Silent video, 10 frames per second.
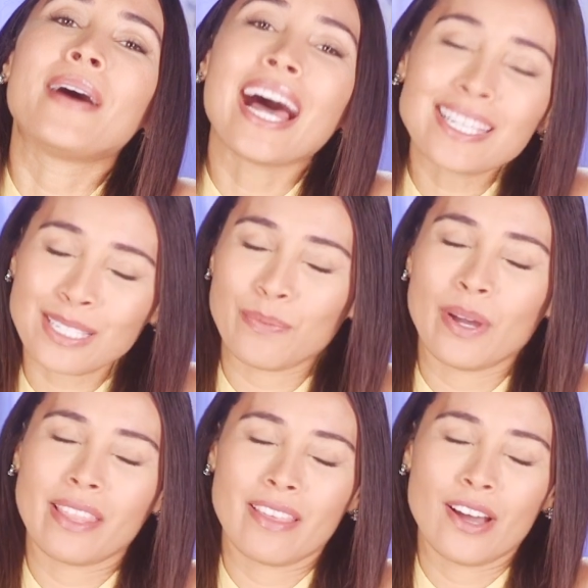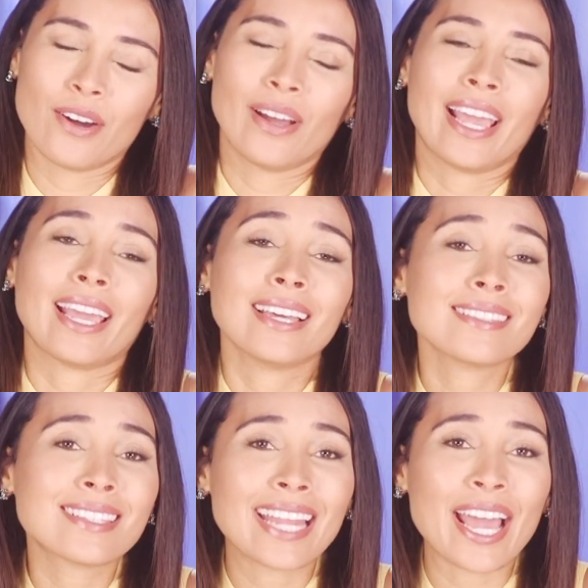best one, though,
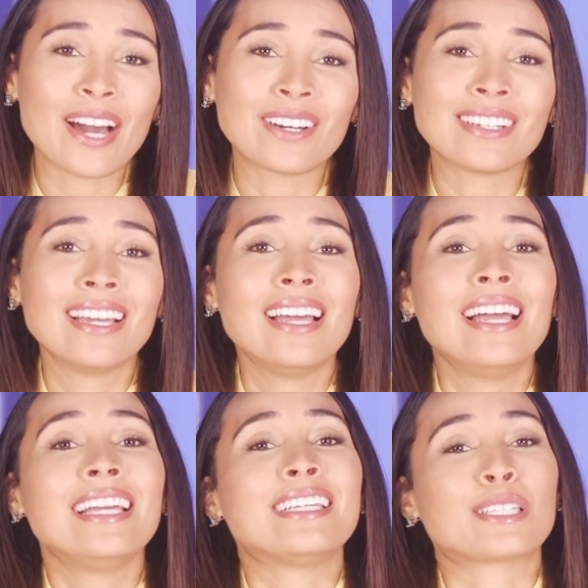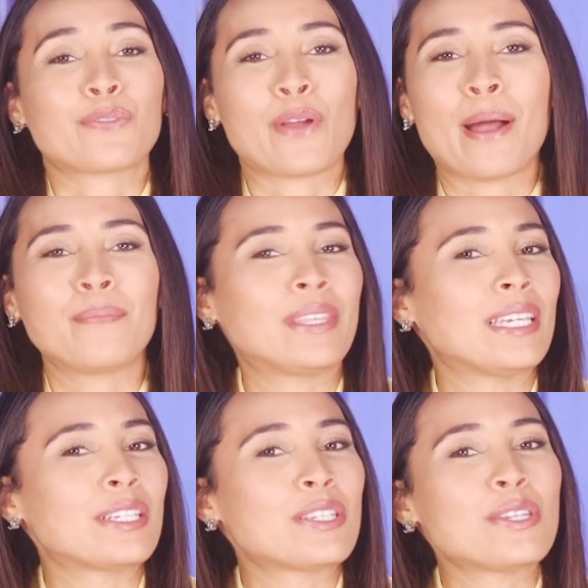hands down, is from
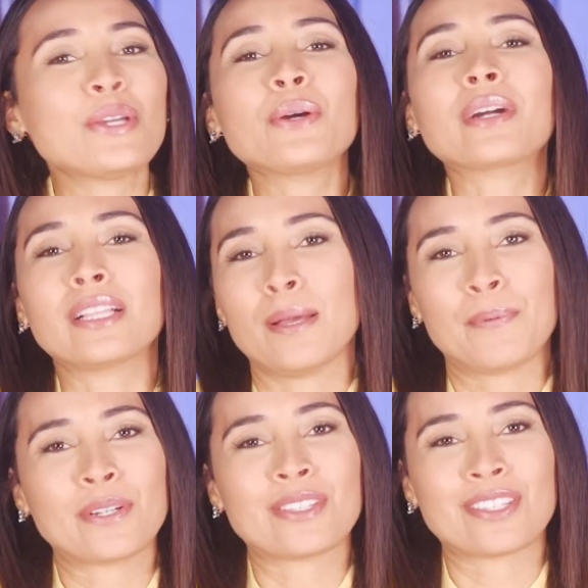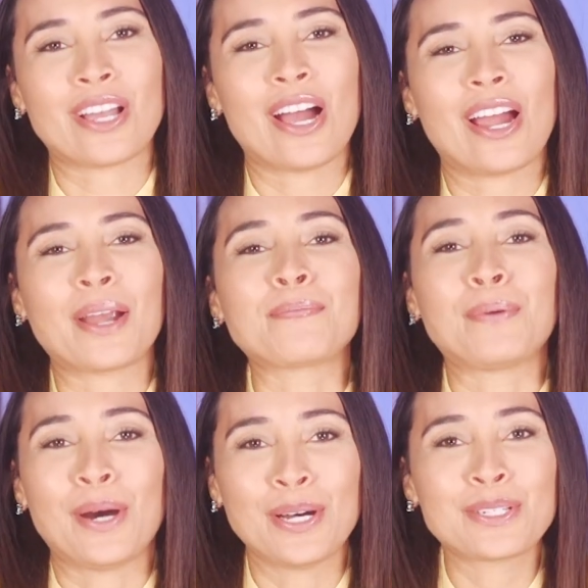the new Clippers star,
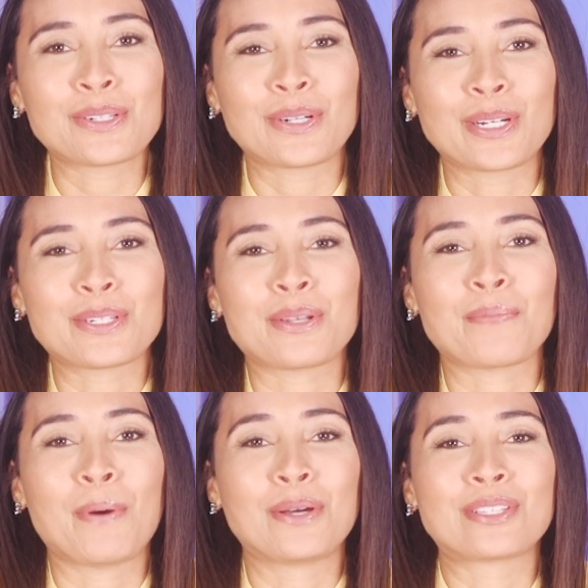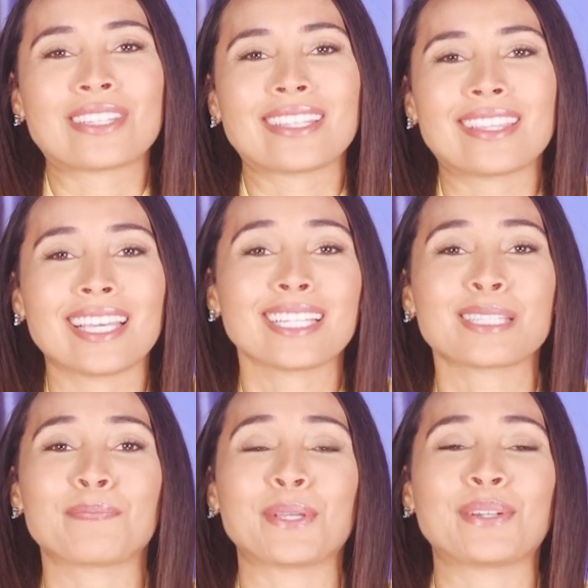Paul George, who posted
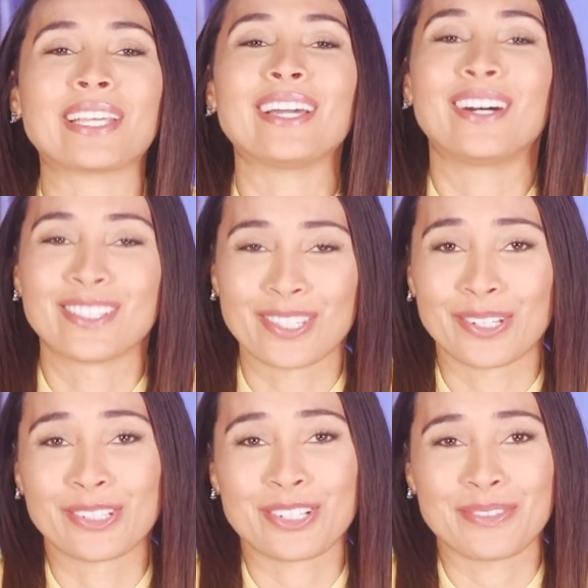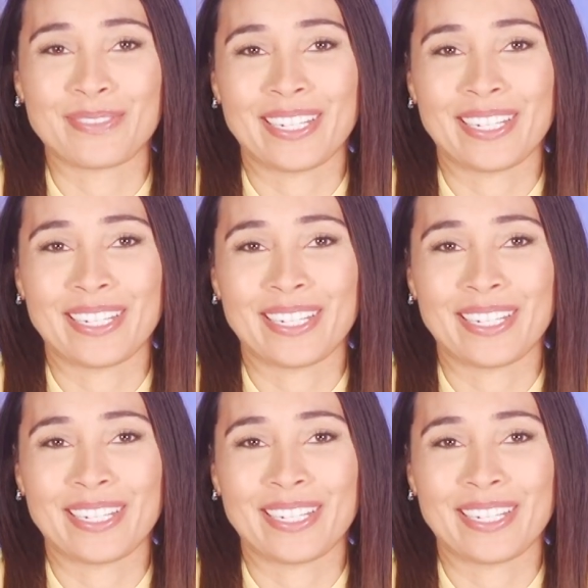this beauty on social